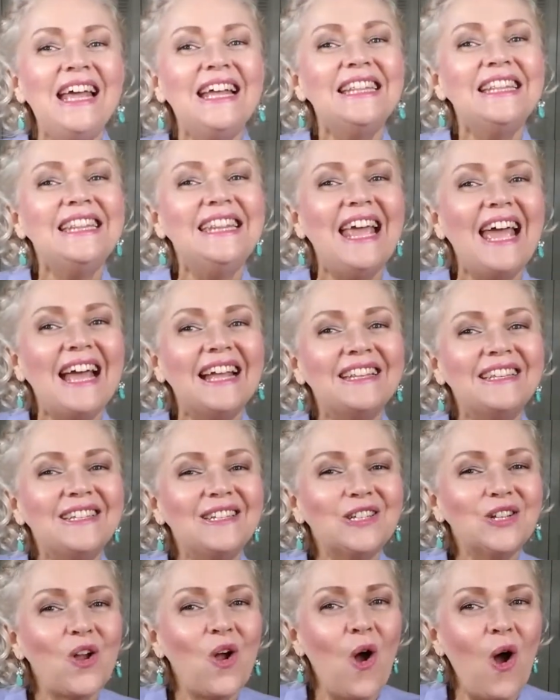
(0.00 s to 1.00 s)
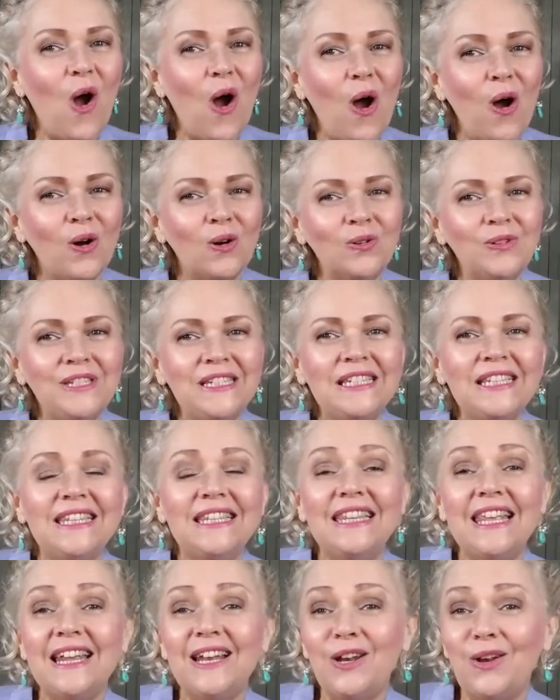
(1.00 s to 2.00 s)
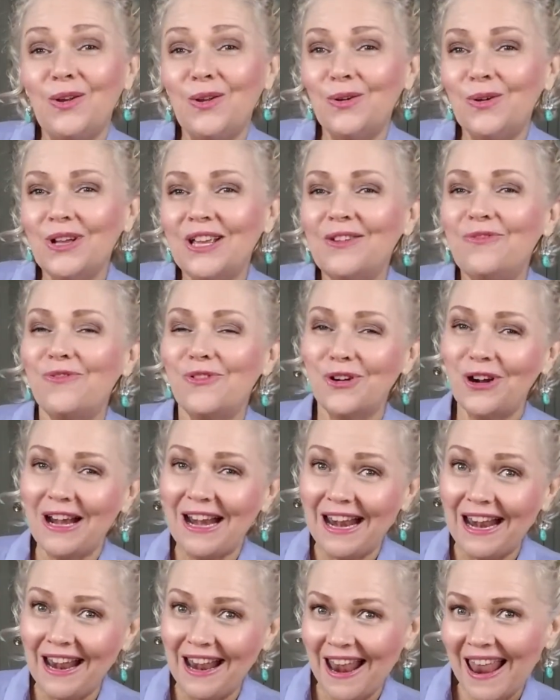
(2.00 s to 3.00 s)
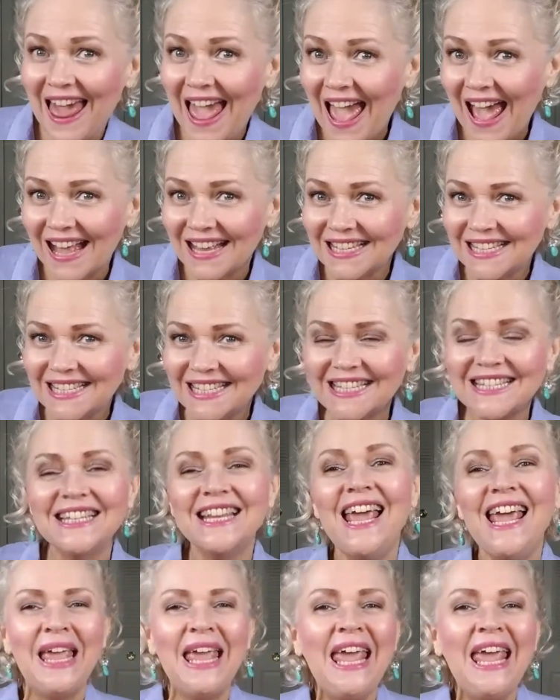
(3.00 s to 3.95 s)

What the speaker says: that is called The Look for Less.